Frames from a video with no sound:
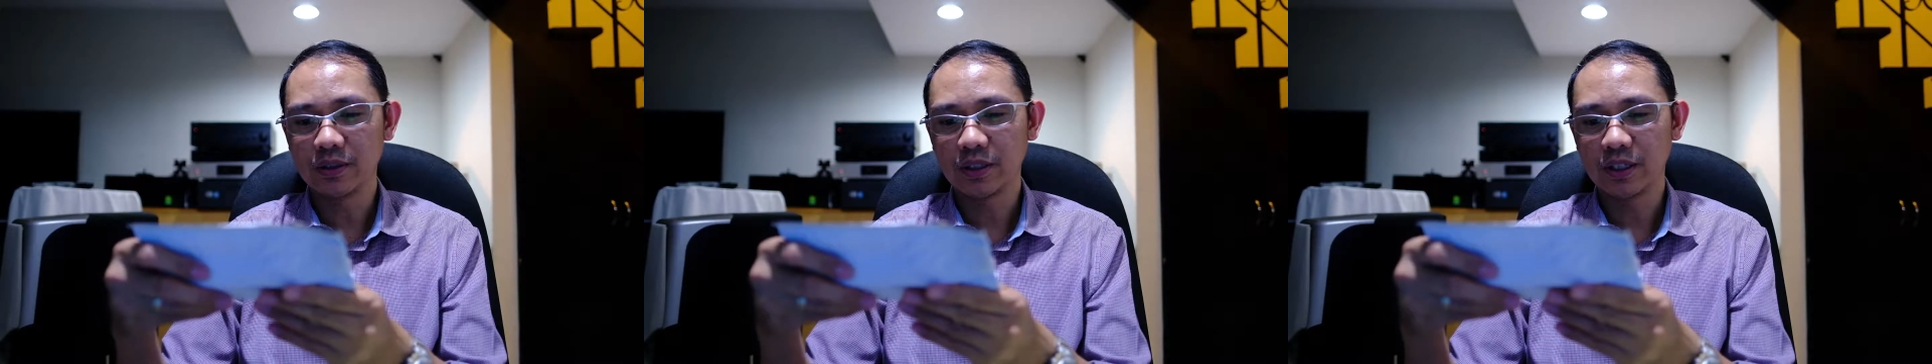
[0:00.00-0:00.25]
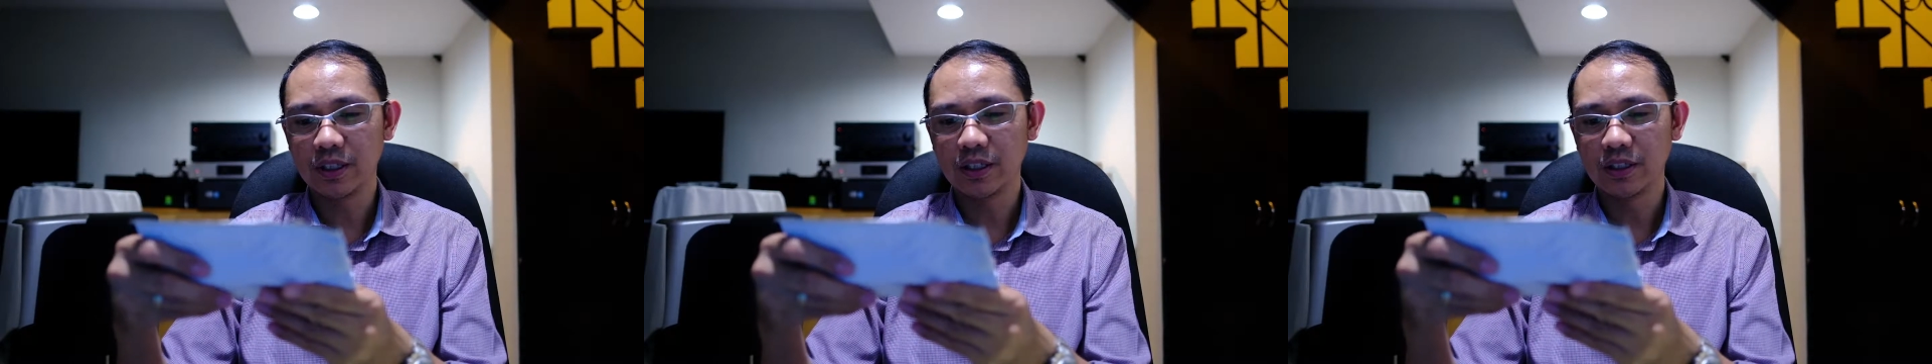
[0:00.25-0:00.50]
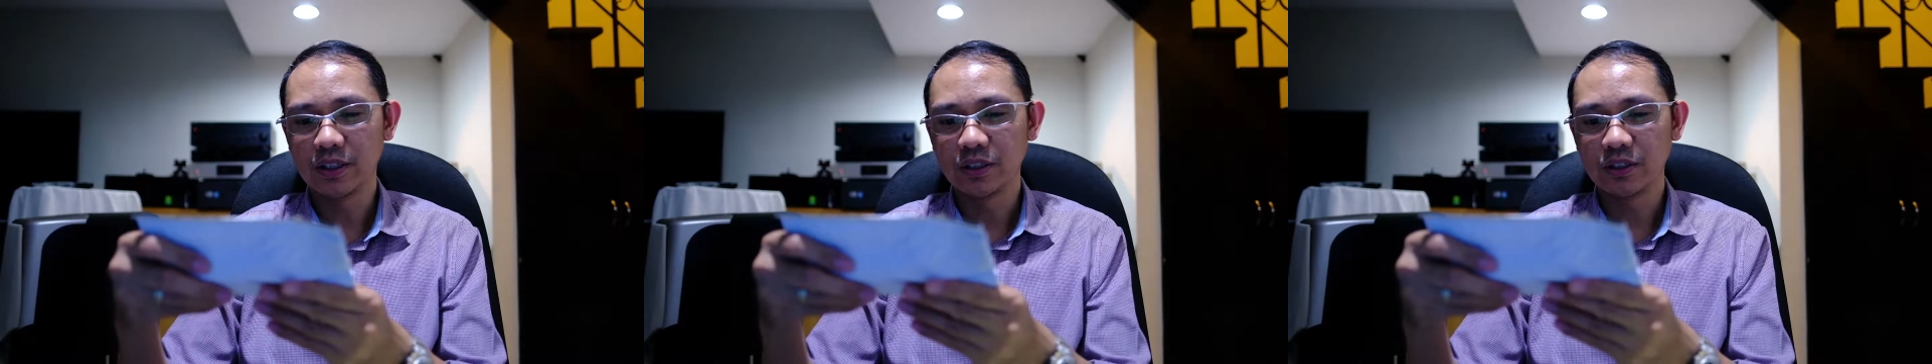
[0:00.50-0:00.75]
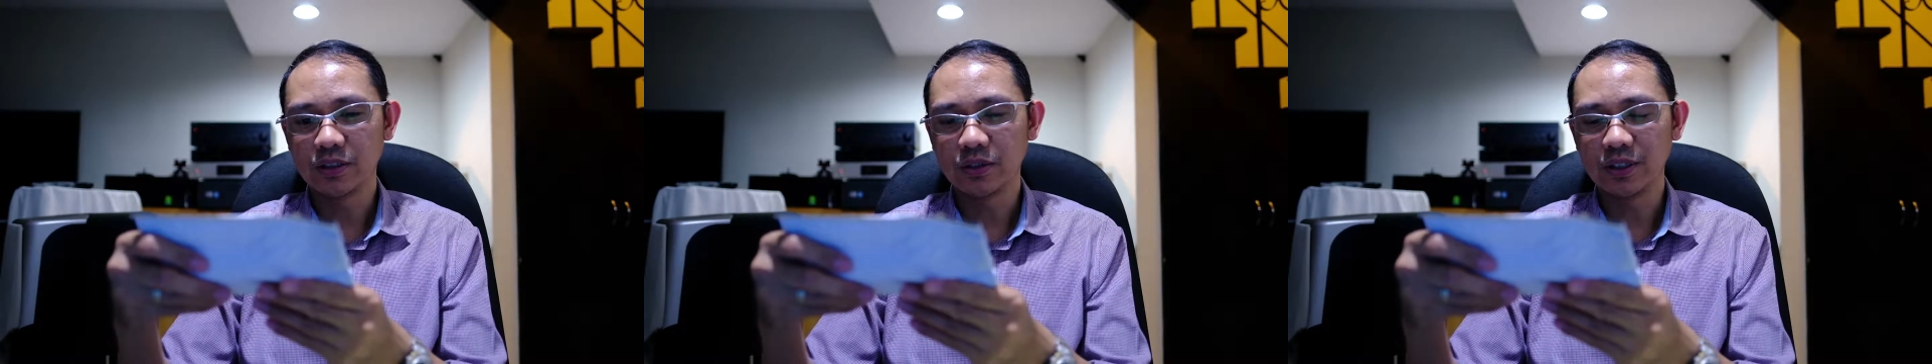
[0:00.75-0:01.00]
Okay,
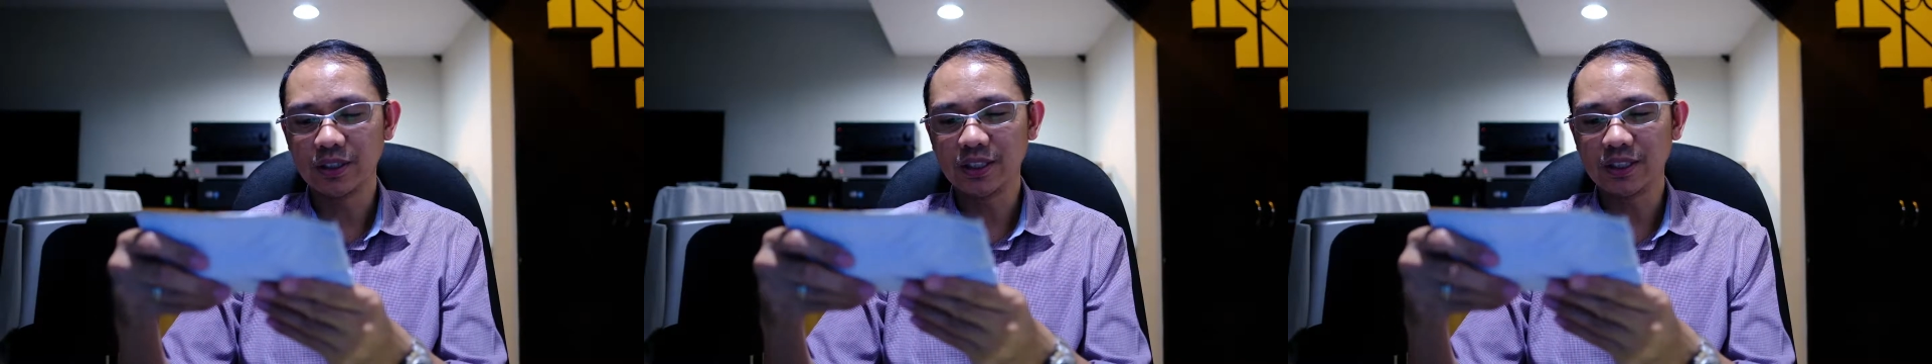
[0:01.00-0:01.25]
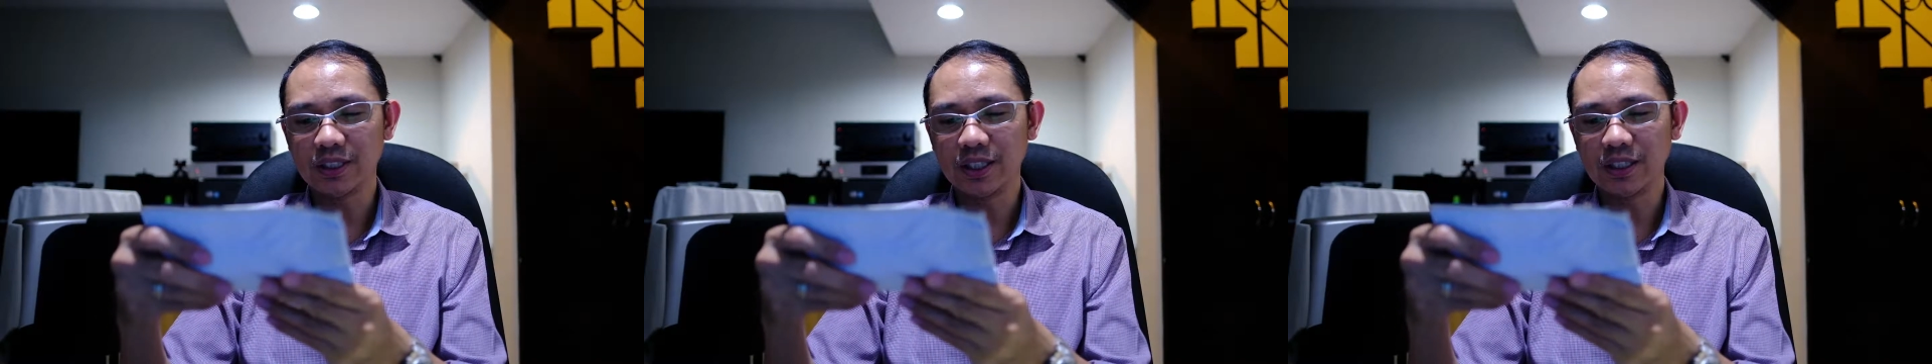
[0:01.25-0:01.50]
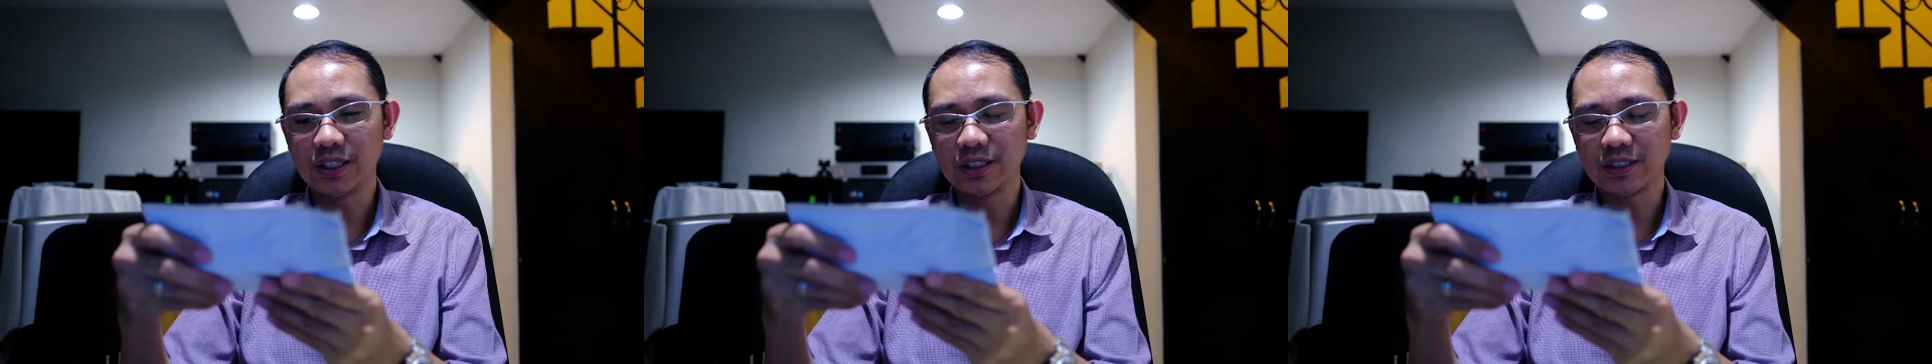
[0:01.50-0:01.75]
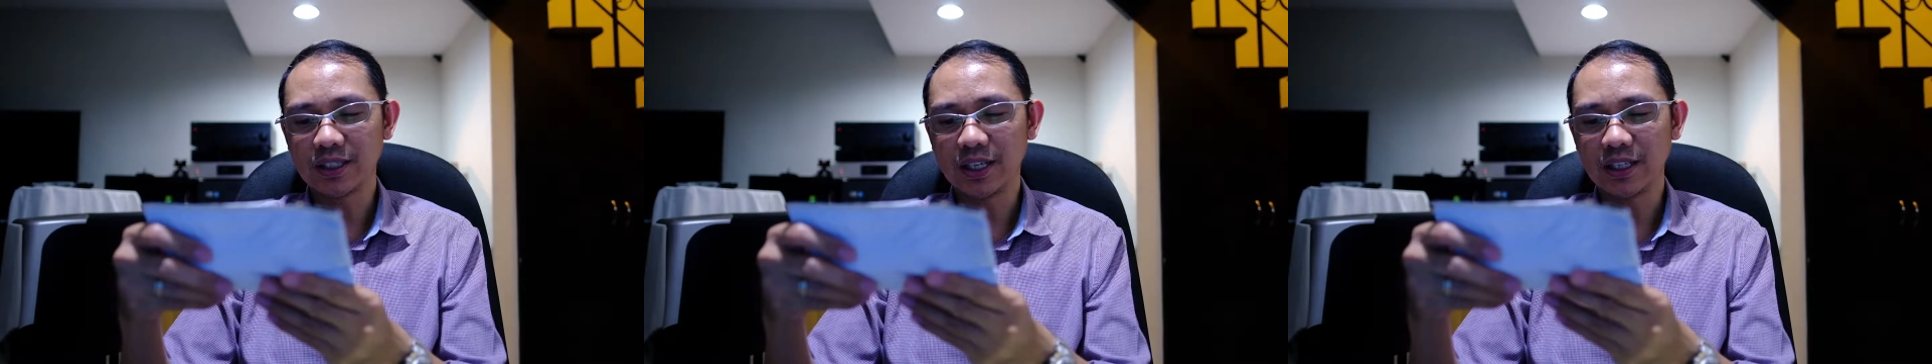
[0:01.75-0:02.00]
so this is a uh,
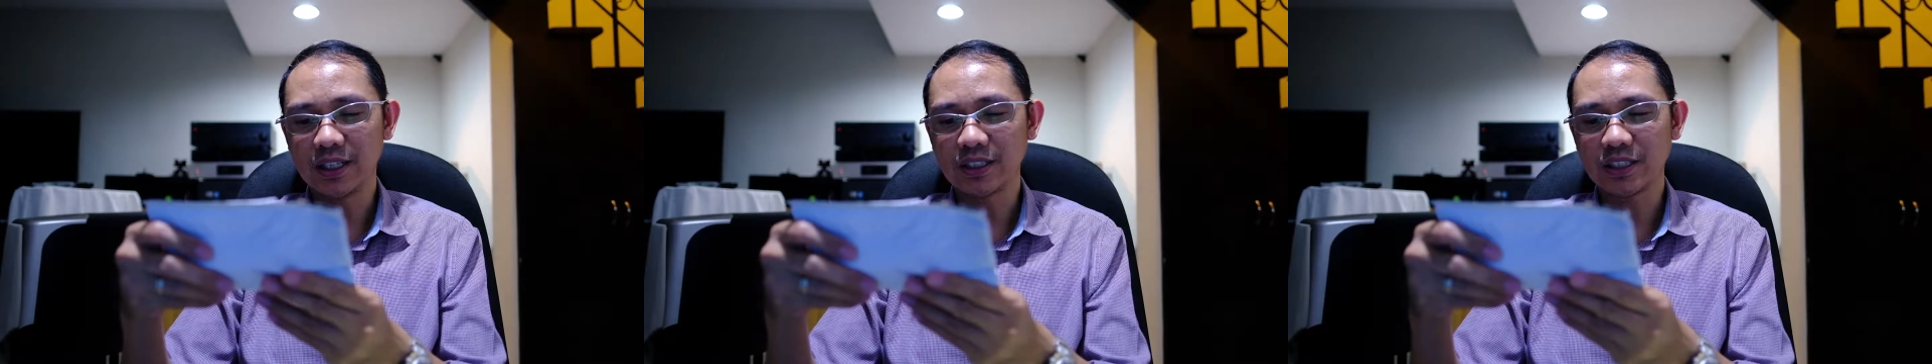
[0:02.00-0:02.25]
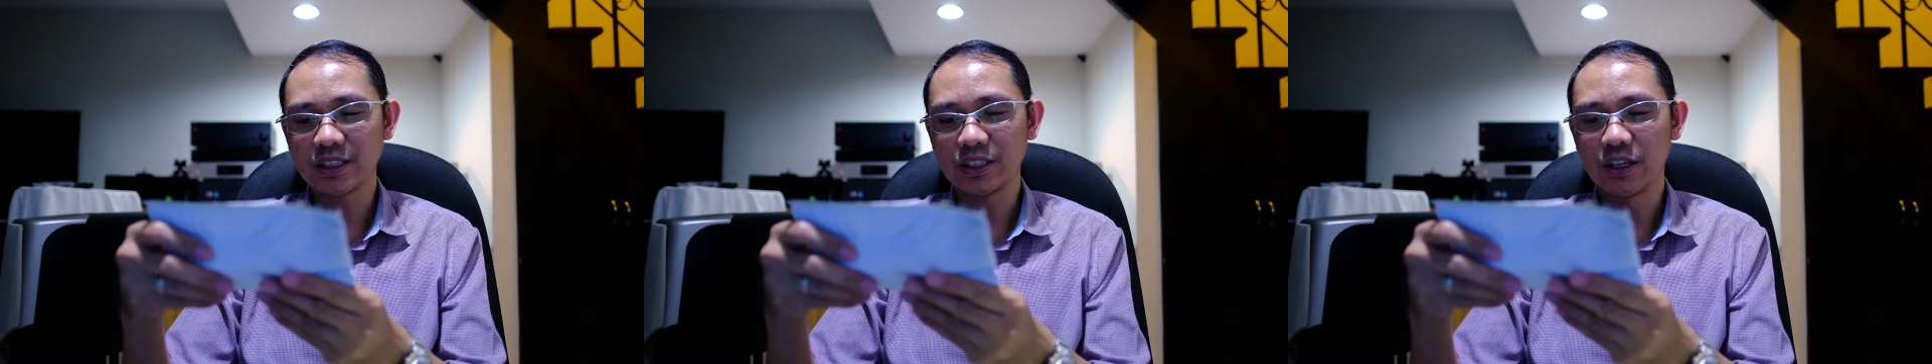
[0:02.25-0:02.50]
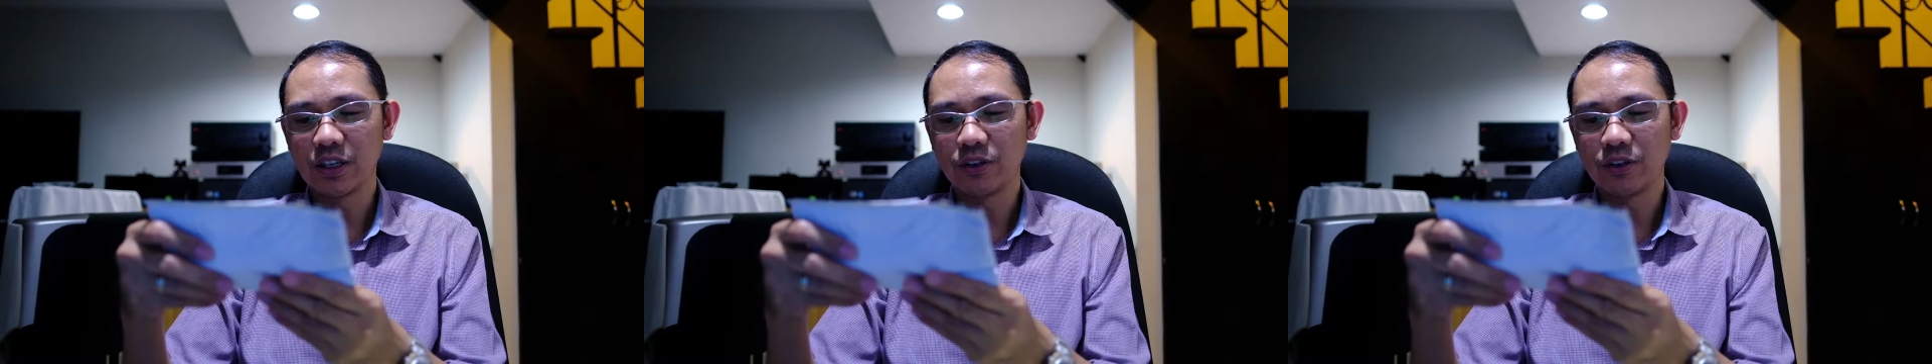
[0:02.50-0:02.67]
Selens